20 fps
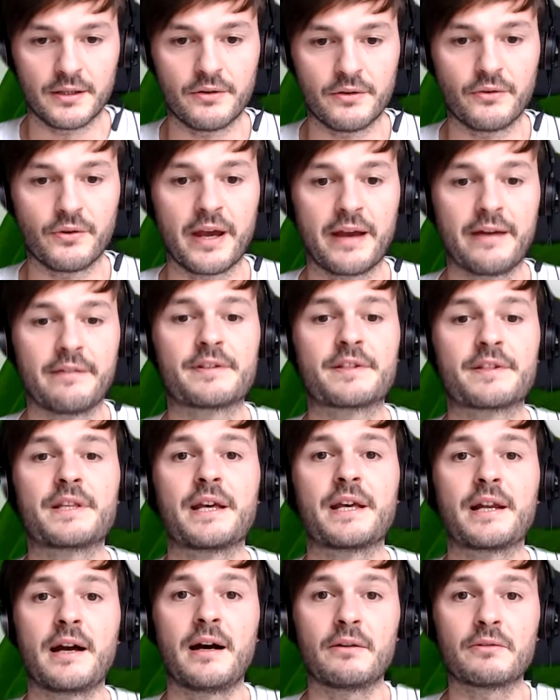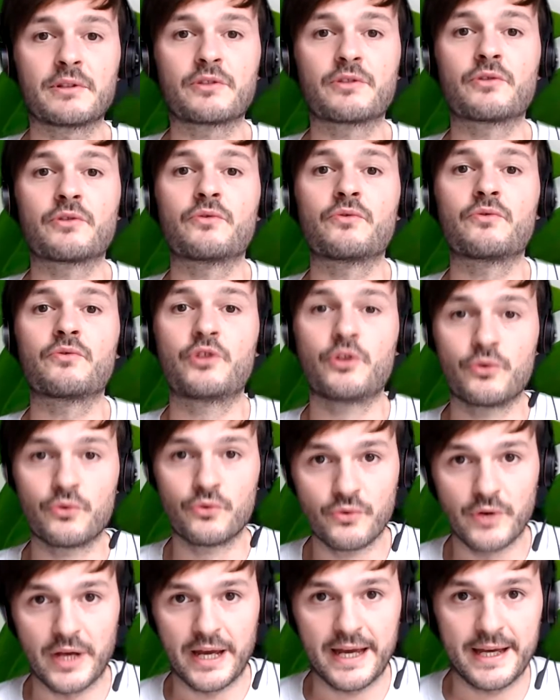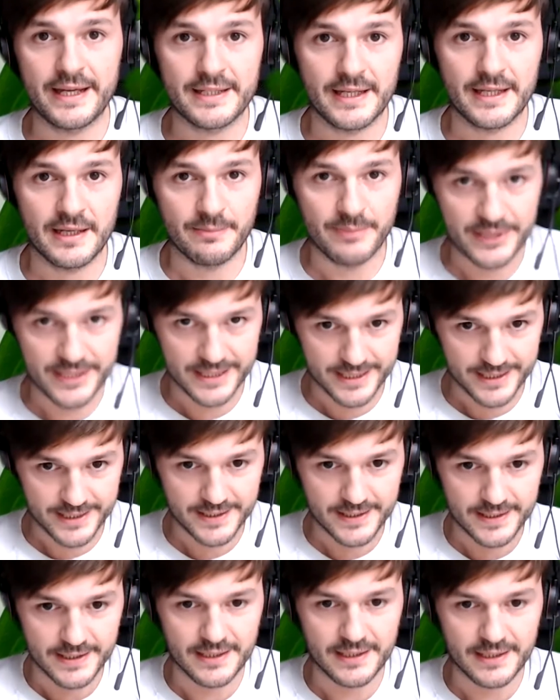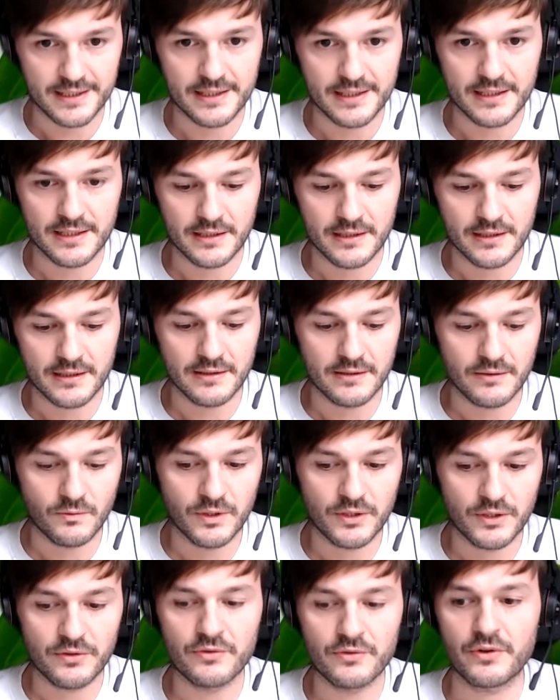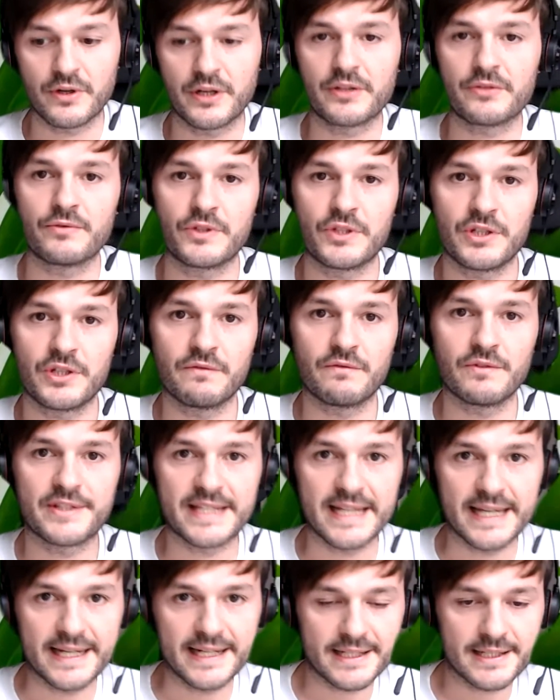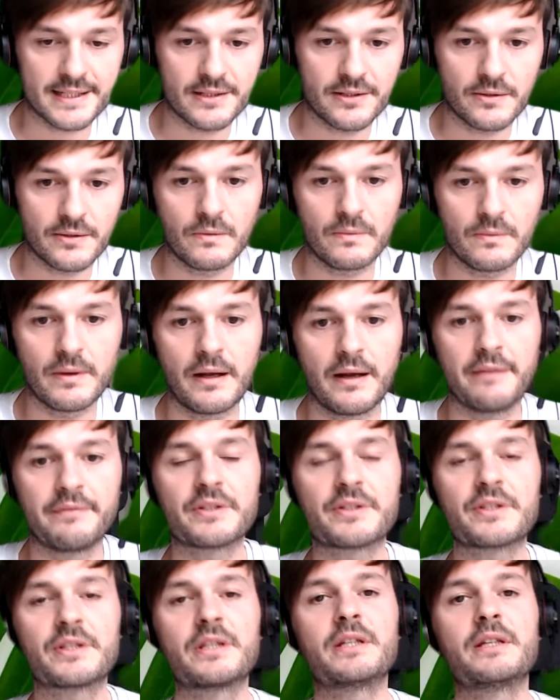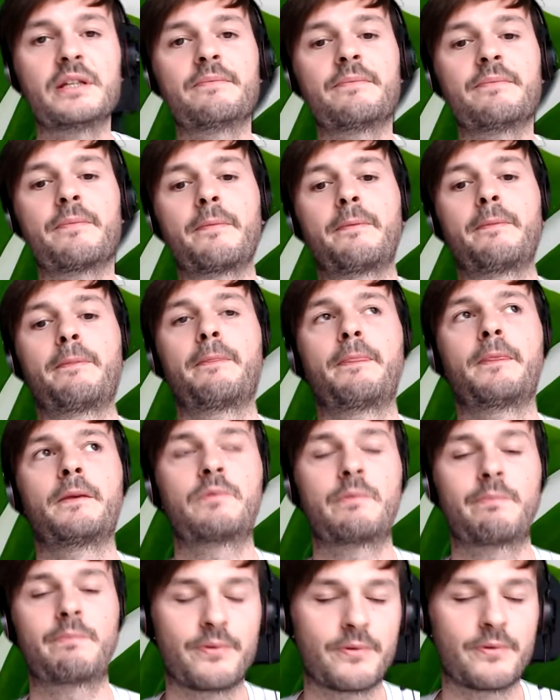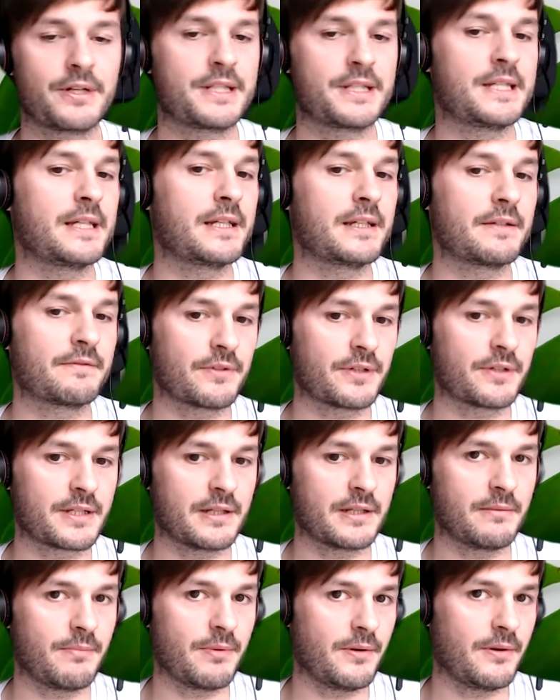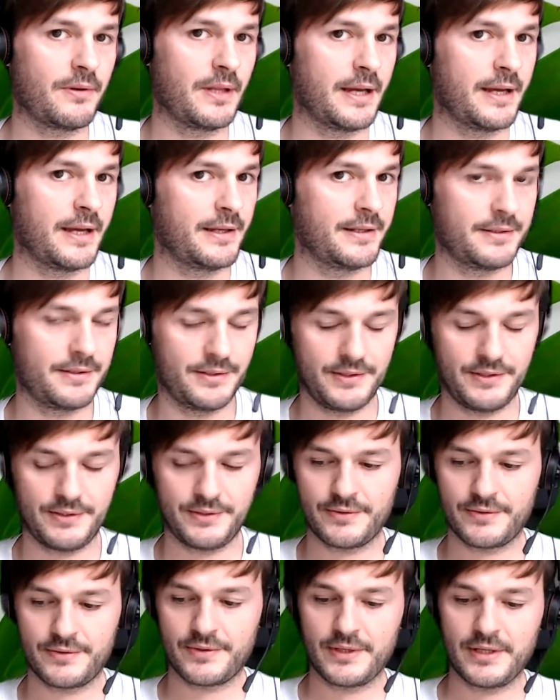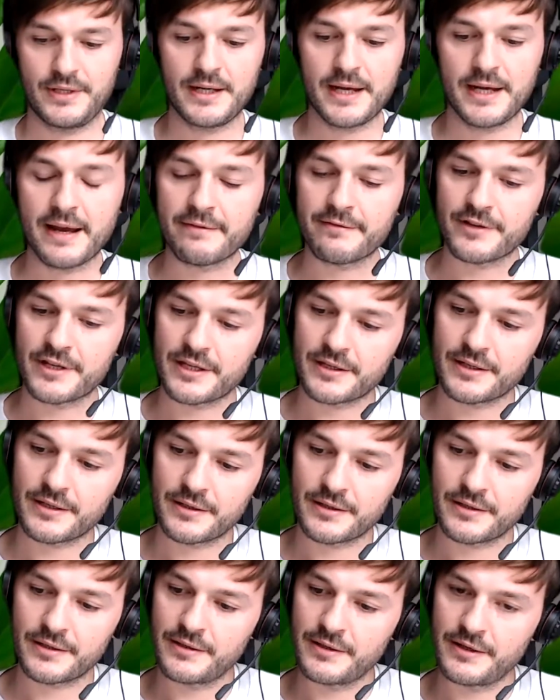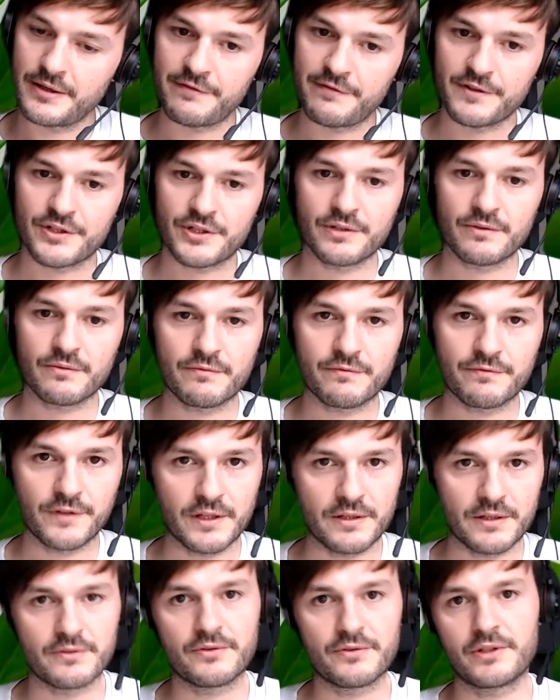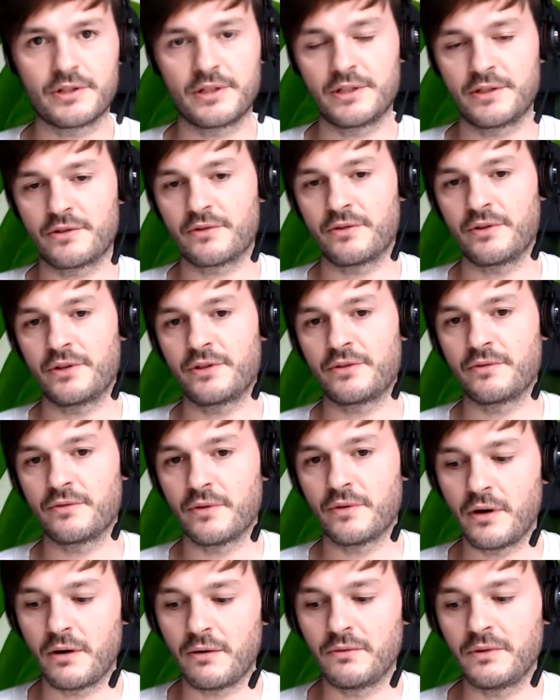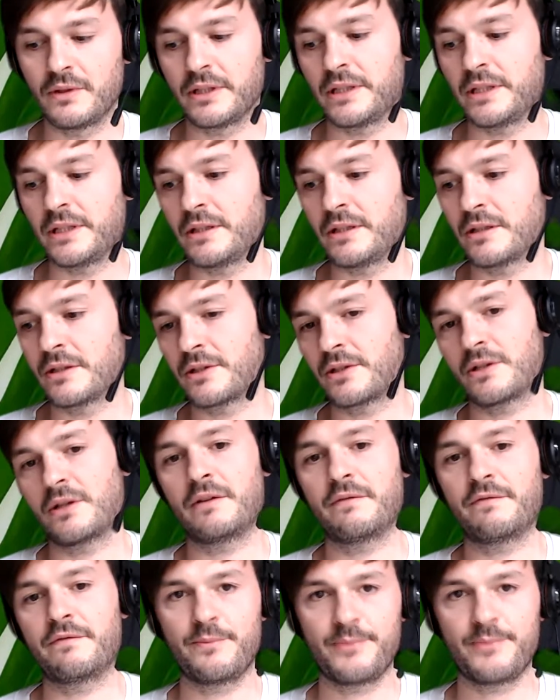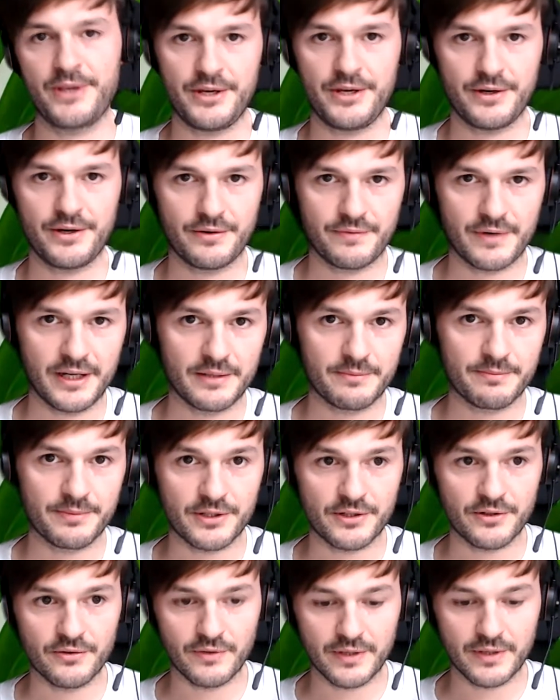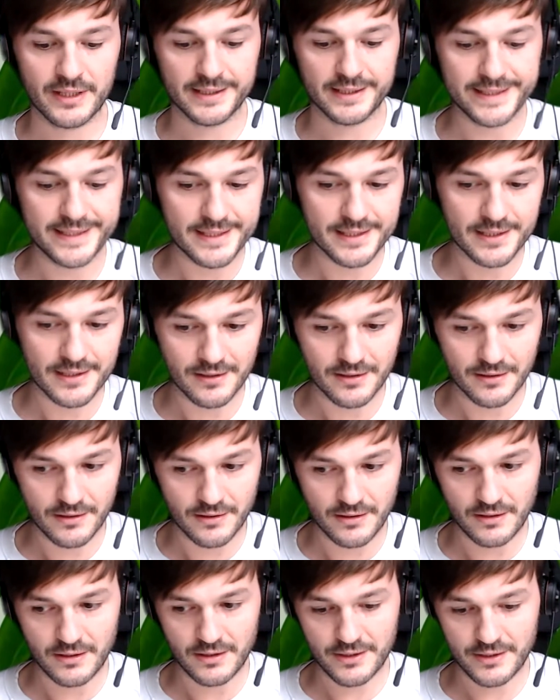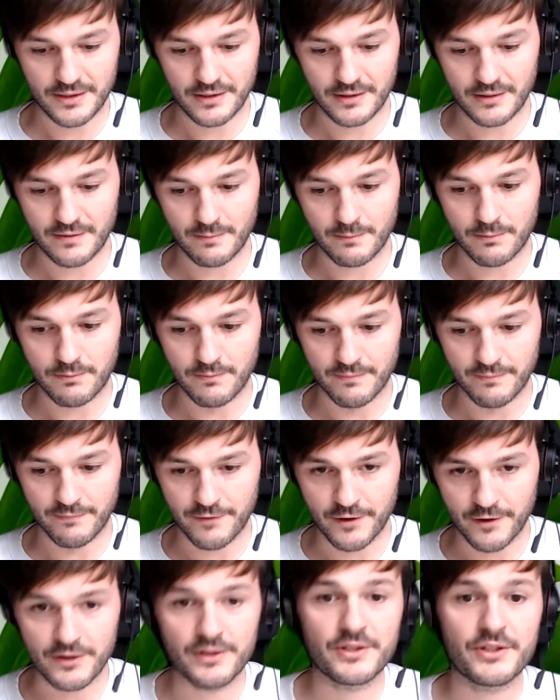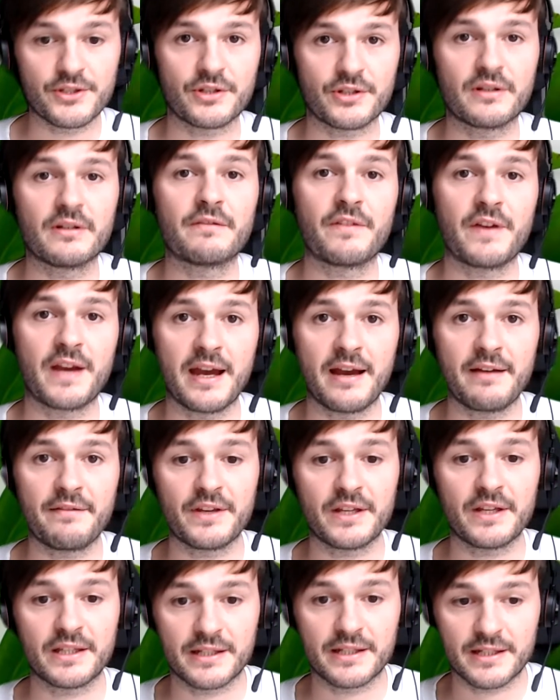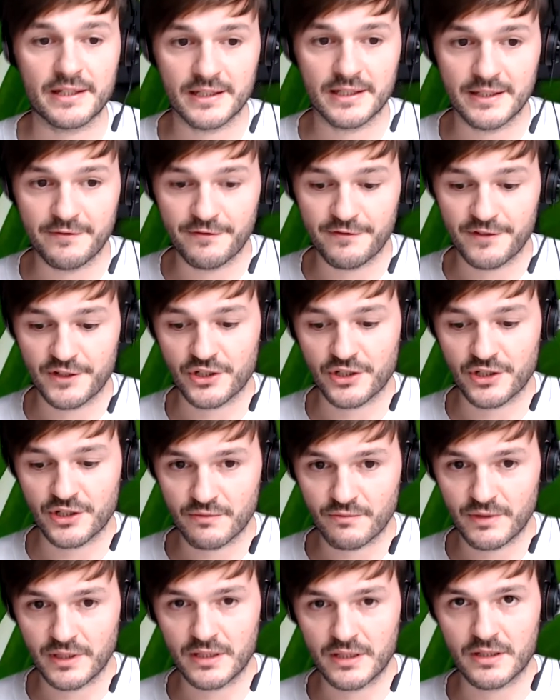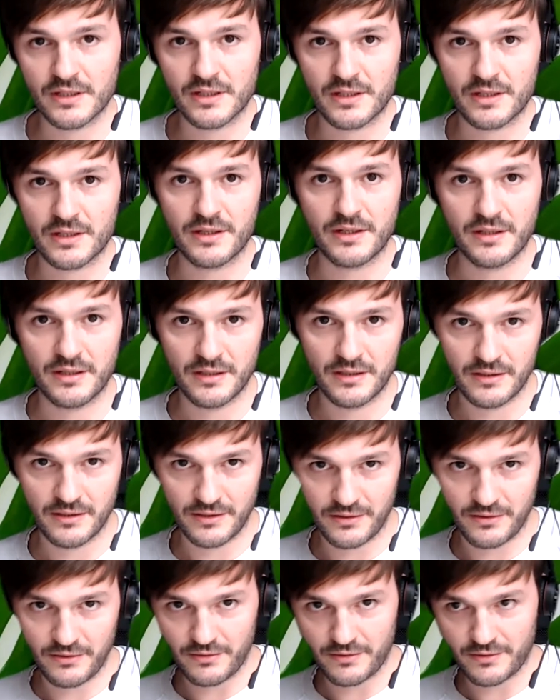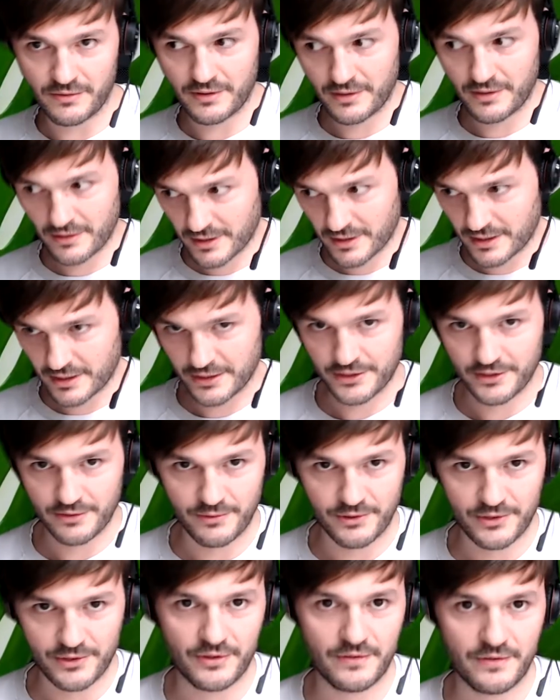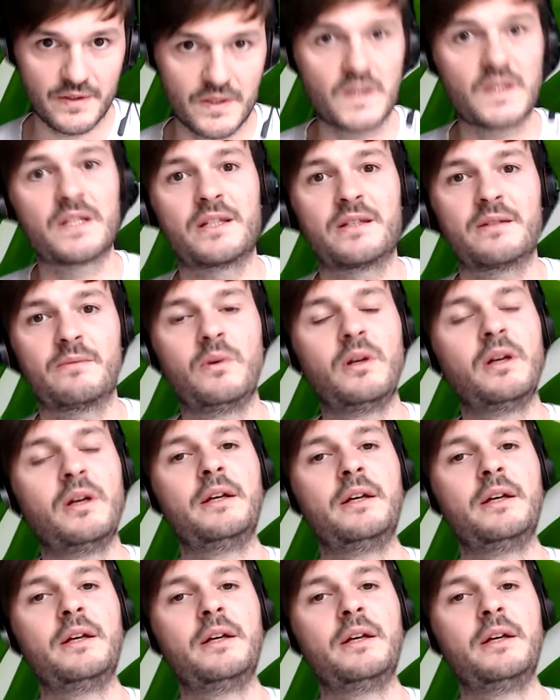you have set out to do as a business and uh, what you're trying to achieve with Zendesk. So obviously, reporting, for example, and uh, having efficient flows is going to only start from here, right? But you at least are on the verge of having like an efficient way to start your customer service system.